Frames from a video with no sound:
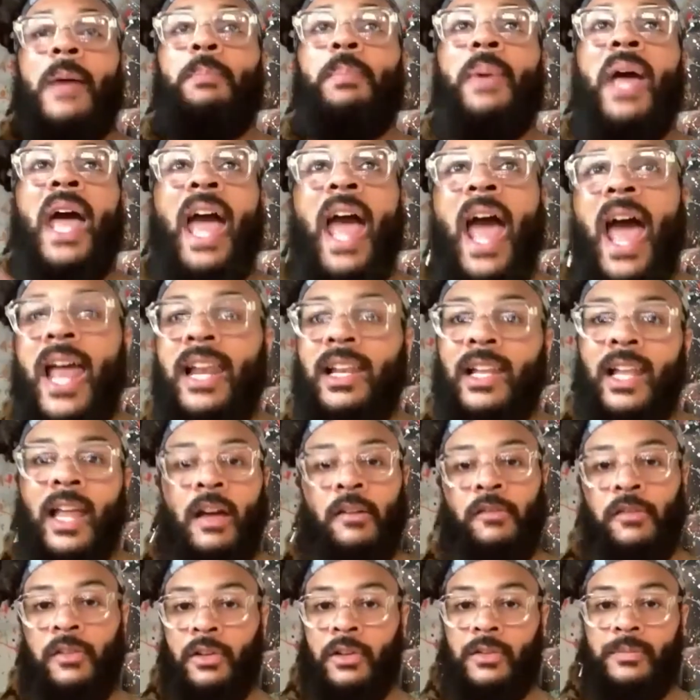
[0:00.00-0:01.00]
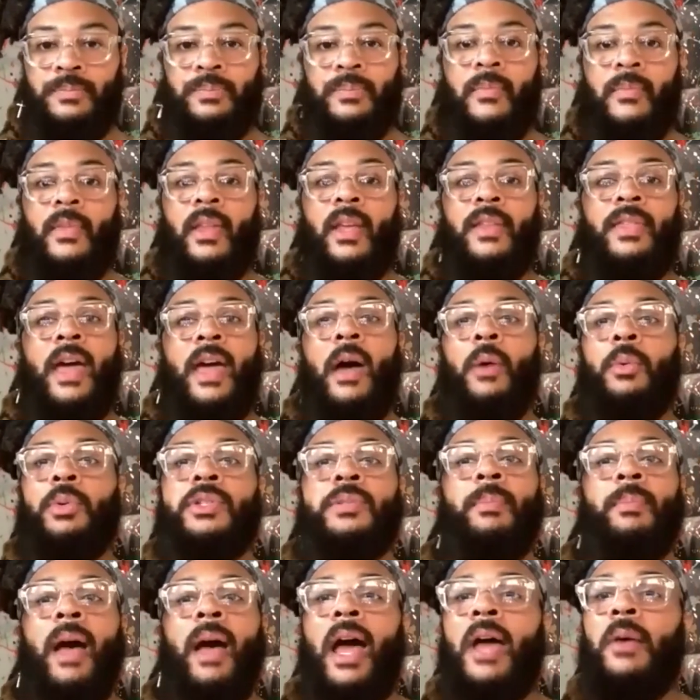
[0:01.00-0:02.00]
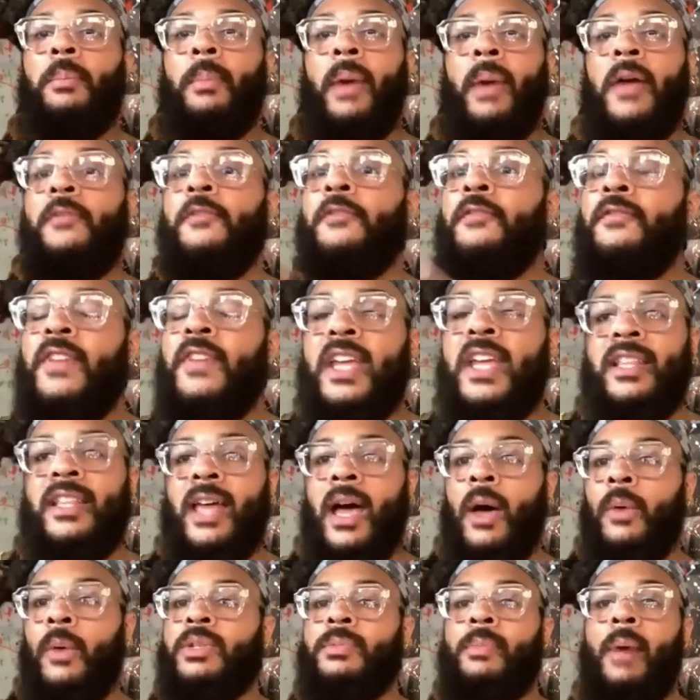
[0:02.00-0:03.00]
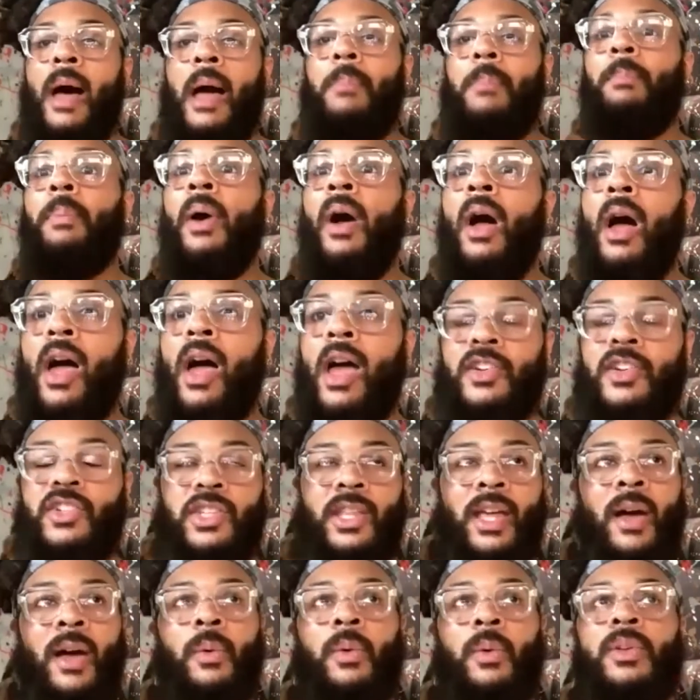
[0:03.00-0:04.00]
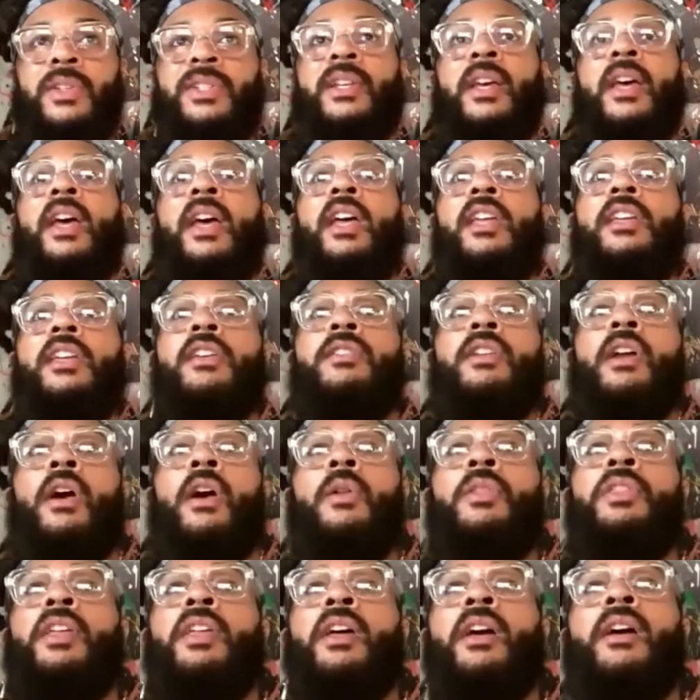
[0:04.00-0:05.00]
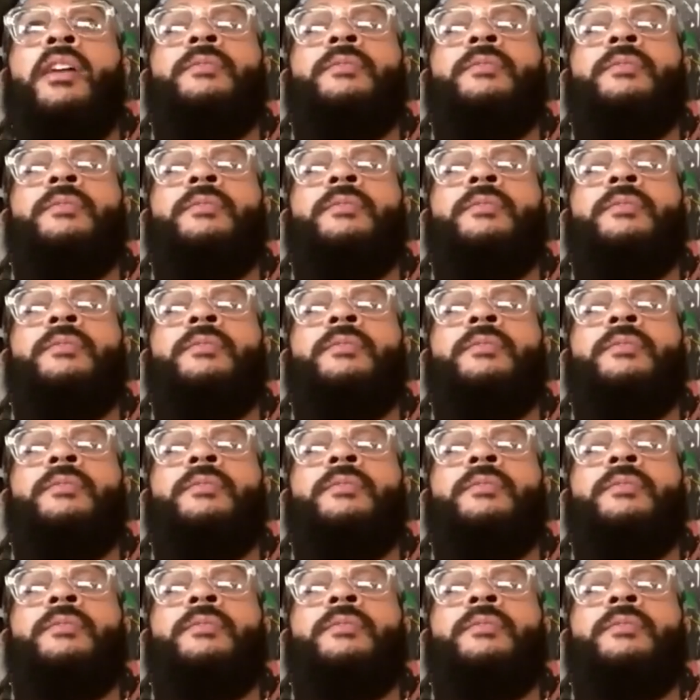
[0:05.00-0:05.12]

pad level. That was my feet. That was my punch. That was, the